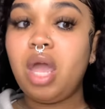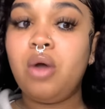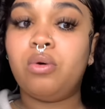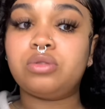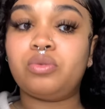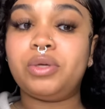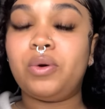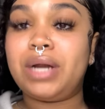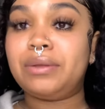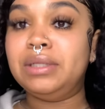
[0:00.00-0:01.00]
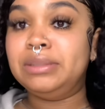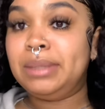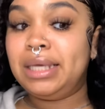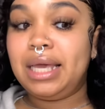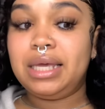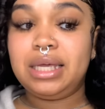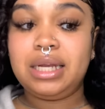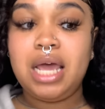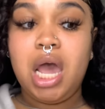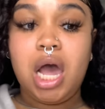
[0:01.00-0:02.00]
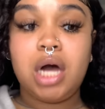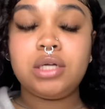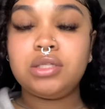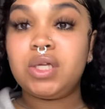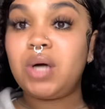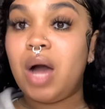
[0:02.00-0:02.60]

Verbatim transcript: Orders will be going out this weekend. Also,